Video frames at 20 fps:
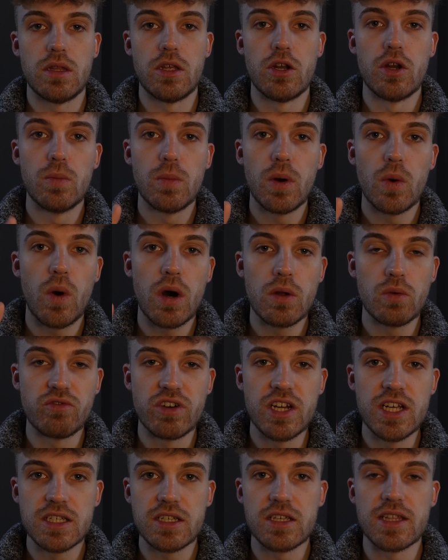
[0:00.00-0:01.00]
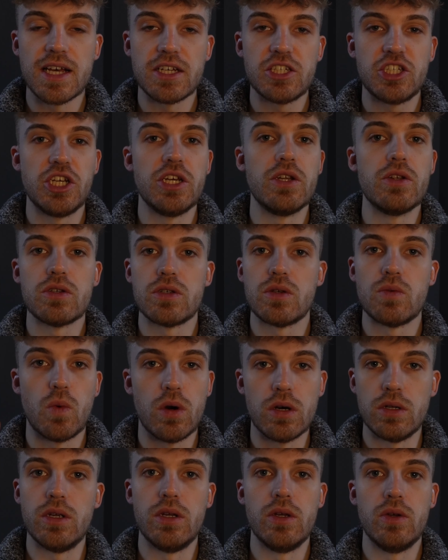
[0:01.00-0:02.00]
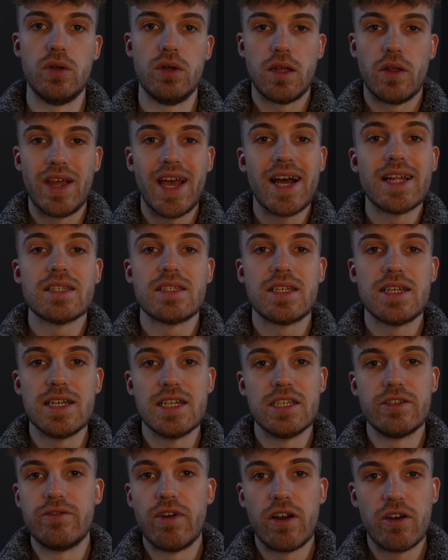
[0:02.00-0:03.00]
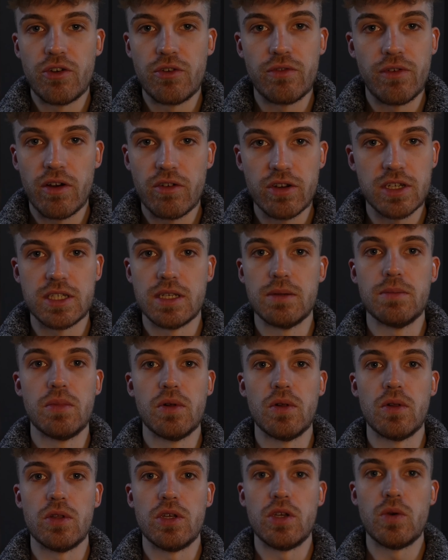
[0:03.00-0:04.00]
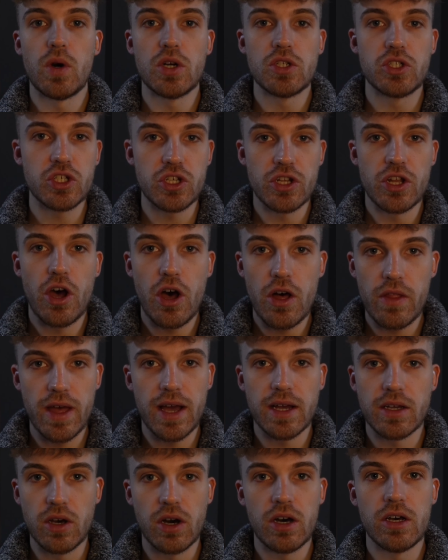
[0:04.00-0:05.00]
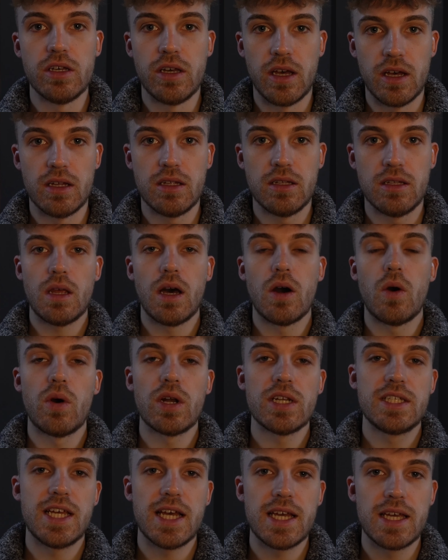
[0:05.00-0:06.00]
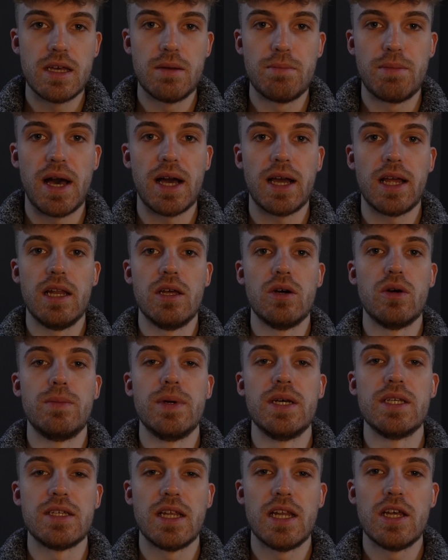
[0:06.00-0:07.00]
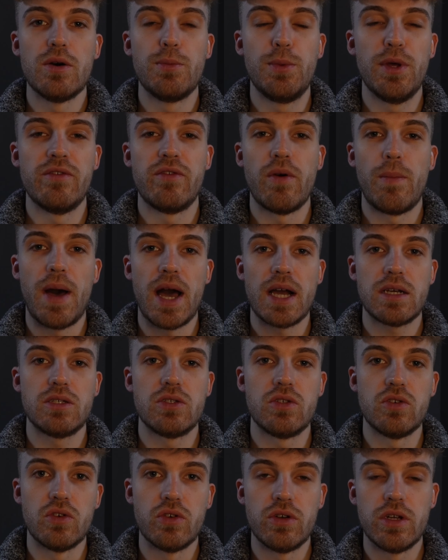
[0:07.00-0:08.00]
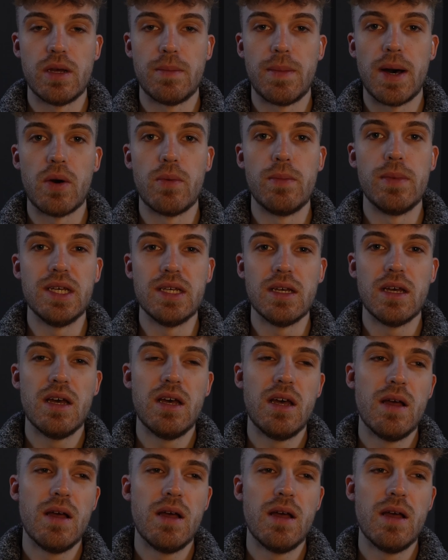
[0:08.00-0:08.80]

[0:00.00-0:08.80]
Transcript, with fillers: The number one reason that she doesn't want you. Now, the answer is very, very simple. You are just not that guy yet. Now, I want to take it back a little bit. There's a little bit of a backstory about me.